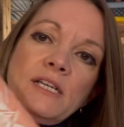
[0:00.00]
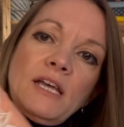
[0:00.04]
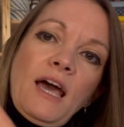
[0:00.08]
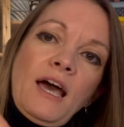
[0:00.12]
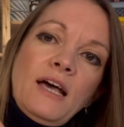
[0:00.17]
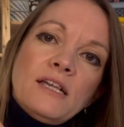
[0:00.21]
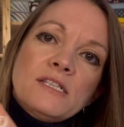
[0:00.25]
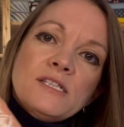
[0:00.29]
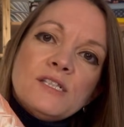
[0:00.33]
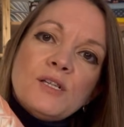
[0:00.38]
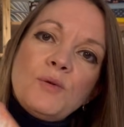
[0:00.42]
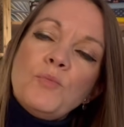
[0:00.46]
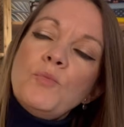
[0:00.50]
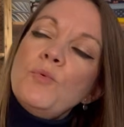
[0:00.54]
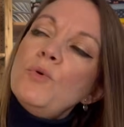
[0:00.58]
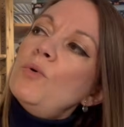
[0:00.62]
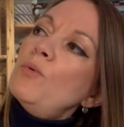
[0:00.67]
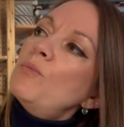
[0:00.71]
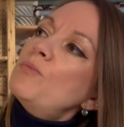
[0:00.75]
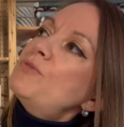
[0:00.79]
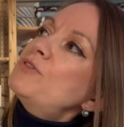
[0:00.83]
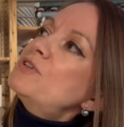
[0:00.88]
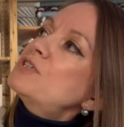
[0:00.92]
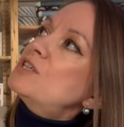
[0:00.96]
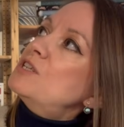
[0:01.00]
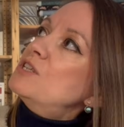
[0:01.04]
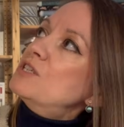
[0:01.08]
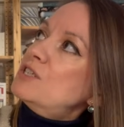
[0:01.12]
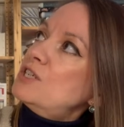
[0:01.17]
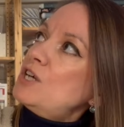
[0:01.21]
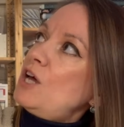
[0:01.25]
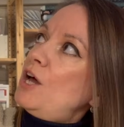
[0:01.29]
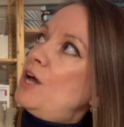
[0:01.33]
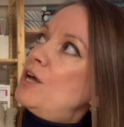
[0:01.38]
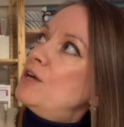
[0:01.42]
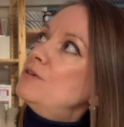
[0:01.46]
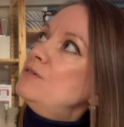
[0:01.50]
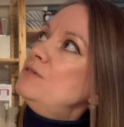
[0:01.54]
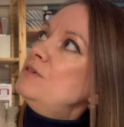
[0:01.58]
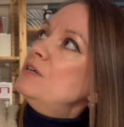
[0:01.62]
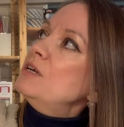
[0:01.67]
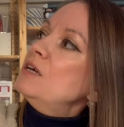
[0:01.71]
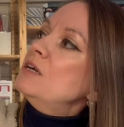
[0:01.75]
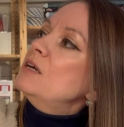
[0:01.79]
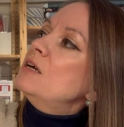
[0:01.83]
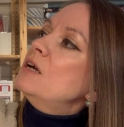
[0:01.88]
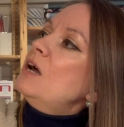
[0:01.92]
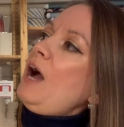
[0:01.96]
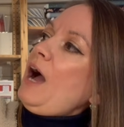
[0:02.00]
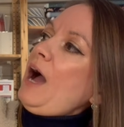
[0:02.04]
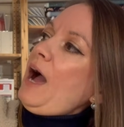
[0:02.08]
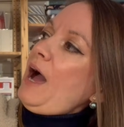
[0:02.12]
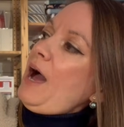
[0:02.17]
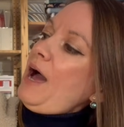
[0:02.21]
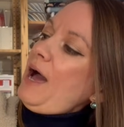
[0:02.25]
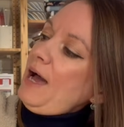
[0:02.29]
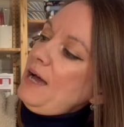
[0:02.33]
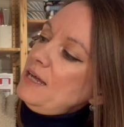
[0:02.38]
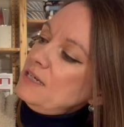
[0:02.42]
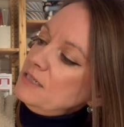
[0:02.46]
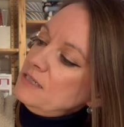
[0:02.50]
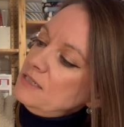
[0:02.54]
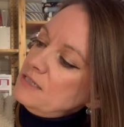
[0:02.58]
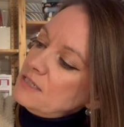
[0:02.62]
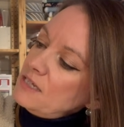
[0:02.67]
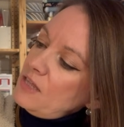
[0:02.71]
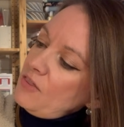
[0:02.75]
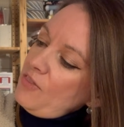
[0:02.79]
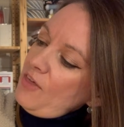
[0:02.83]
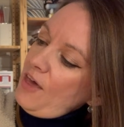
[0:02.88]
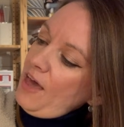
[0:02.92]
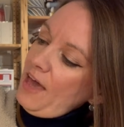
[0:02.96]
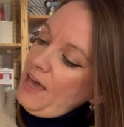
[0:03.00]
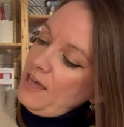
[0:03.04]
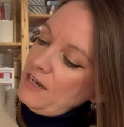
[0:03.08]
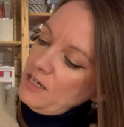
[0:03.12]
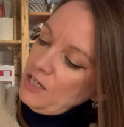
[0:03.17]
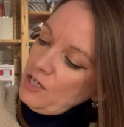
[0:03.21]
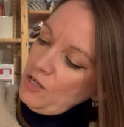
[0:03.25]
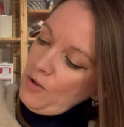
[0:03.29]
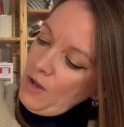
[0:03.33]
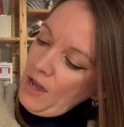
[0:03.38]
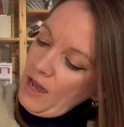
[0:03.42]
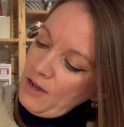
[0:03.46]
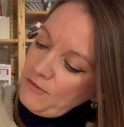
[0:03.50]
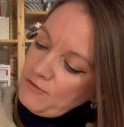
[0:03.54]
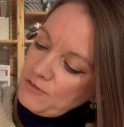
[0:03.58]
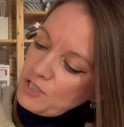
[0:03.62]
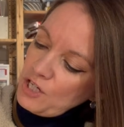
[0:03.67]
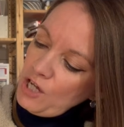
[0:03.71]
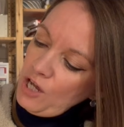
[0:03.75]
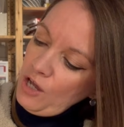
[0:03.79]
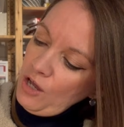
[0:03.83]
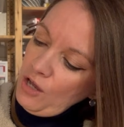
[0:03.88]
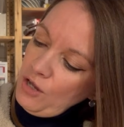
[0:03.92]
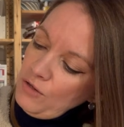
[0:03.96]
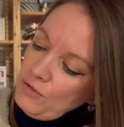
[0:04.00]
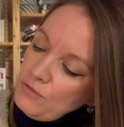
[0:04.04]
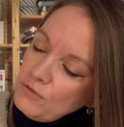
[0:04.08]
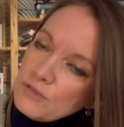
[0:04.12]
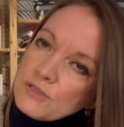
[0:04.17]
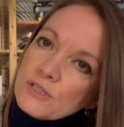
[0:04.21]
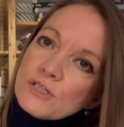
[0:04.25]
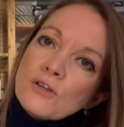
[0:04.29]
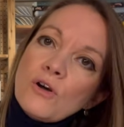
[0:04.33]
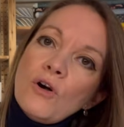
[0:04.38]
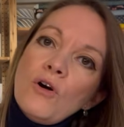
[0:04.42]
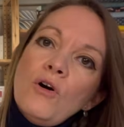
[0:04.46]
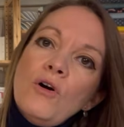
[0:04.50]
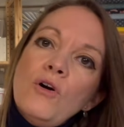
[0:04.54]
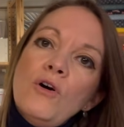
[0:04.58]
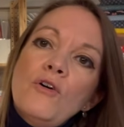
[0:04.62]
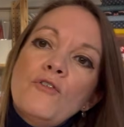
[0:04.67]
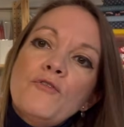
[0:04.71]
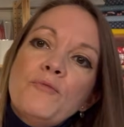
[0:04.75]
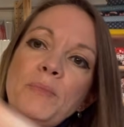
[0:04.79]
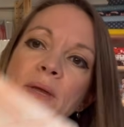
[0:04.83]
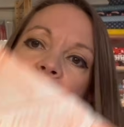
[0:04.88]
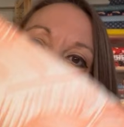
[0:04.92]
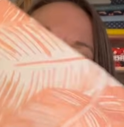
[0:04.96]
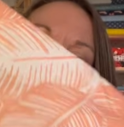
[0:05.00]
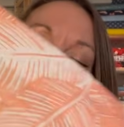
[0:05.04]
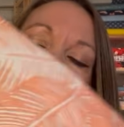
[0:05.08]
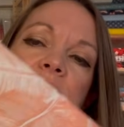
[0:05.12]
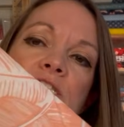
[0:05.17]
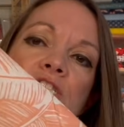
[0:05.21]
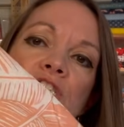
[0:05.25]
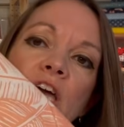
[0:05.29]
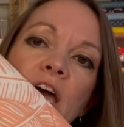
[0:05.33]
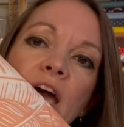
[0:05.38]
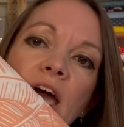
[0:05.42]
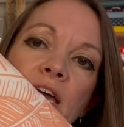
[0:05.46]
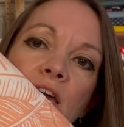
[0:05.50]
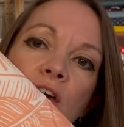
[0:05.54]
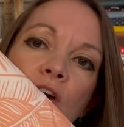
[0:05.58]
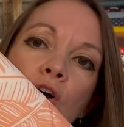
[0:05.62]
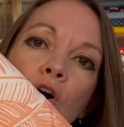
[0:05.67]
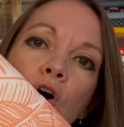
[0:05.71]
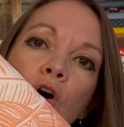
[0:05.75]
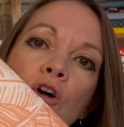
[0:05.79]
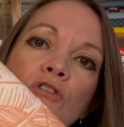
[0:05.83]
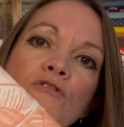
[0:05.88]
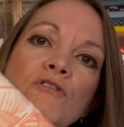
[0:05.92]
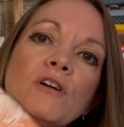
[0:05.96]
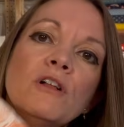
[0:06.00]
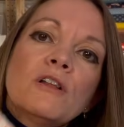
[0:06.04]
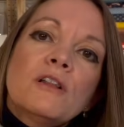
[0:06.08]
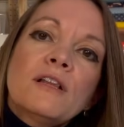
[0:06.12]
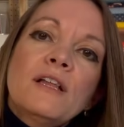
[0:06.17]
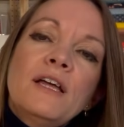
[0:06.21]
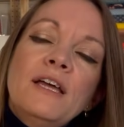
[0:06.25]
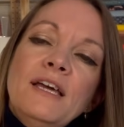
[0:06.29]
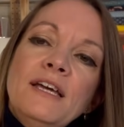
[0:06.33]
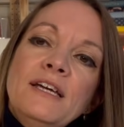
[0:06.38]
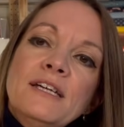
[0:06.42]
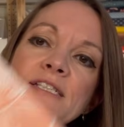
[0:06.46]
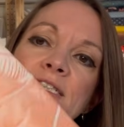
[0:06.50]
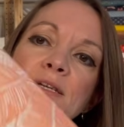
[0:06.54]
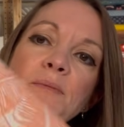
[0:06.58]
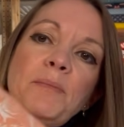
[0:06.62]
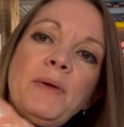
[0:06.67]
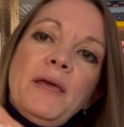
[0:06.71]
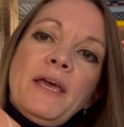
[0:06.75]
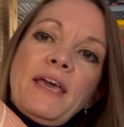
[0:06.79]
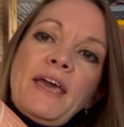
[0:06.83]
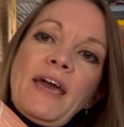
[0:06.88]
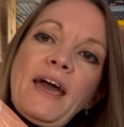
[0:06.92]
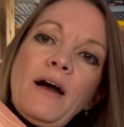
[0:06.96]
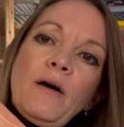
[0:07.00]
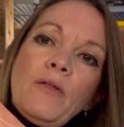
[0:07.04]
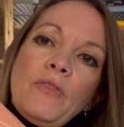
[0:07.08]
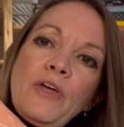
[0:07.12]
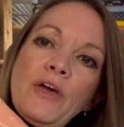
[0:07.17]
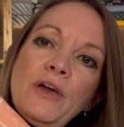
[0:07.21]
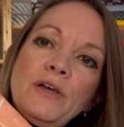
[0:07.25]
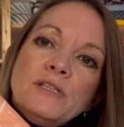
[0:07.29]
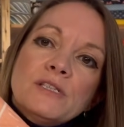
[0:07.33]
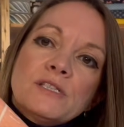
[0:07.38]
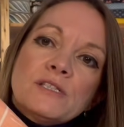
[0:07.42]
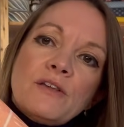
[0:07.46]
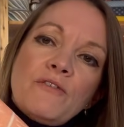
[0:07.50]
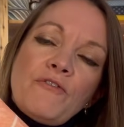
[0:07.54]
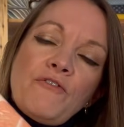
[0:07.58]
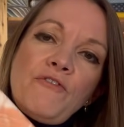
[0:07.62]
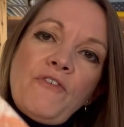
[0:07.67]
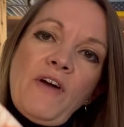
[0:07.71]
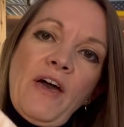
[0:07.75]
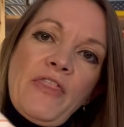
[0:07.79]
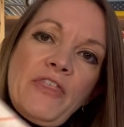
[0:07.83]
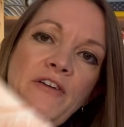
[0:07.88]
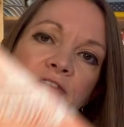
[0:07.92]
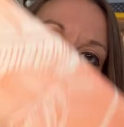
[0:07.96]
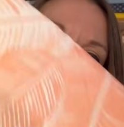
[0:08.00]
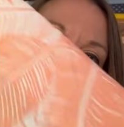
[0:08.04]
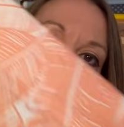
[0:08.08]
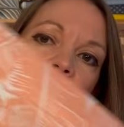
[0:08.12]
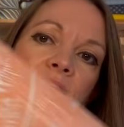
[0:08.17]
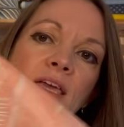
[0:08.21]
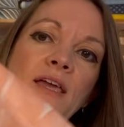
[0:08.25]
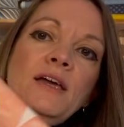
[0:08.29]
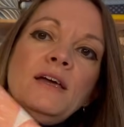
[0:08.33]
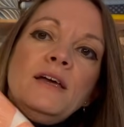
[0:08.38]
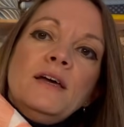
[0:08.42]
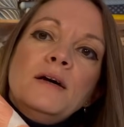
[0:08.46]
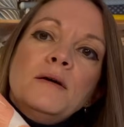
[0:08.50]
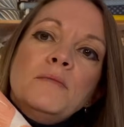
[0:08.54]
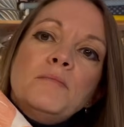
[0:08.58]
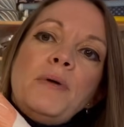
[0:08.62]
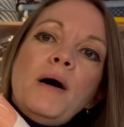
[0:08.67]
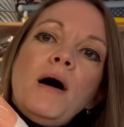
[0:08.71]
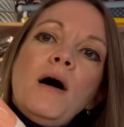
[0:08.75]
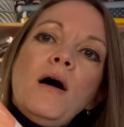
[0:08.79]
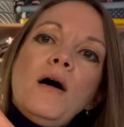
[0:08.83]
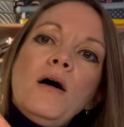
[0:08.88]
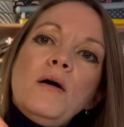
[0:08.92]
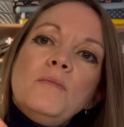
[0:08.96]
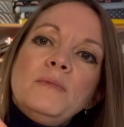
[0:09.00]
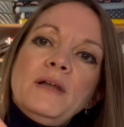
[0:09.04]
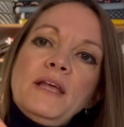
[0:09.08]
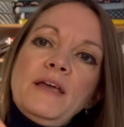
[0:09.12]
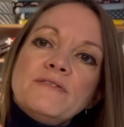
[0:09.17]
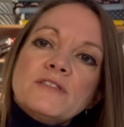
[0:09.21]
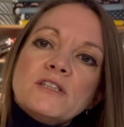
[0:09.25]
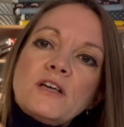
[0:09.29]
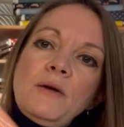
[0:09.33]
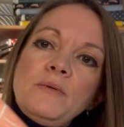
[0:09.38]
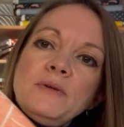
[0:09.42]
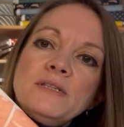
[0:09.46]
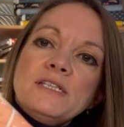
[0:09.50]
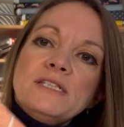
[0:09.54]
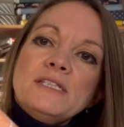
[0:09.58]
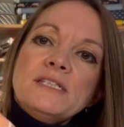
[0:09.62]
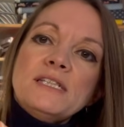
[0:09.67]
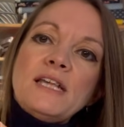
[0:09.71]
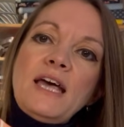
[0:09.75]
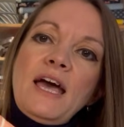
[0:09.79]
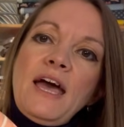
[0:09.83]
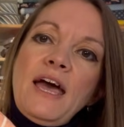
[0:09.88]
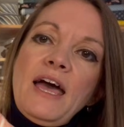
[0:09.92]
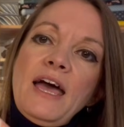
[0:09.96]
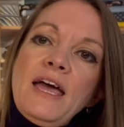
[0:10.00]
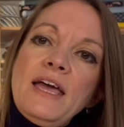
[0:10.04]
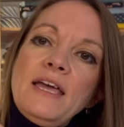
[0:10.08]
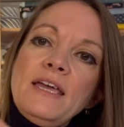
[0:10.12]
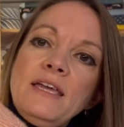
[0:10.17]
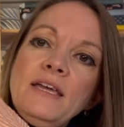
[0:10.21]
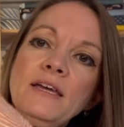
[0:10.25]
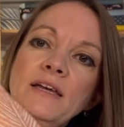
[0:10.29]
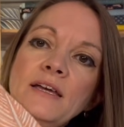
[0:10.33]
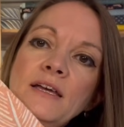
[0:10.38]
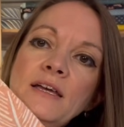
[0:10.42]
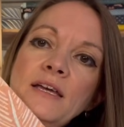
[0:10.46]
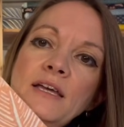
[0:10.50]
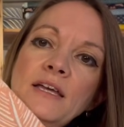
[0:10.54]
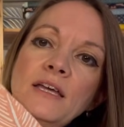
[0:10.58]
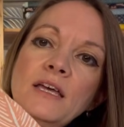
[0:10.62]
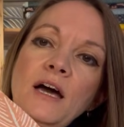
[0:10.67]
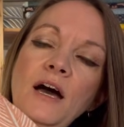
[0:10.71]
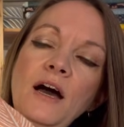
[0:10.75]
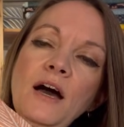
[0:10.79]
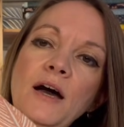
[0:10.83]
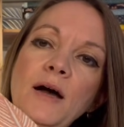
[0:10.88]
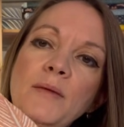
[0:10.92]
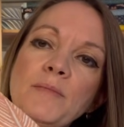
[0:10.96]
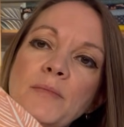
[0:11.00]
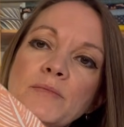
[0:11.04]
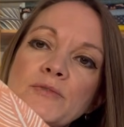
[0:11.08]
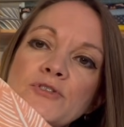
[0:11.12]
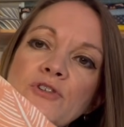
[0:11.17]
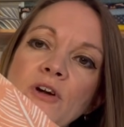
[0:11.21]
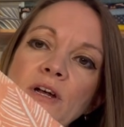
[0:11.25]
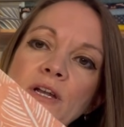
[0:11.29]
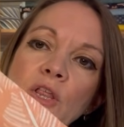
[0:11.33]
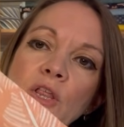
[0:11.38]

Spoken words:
has some warmth to the tone. And then you have tones of peach and coral to pick out those feathery palm leaves. I would say, I'm trying to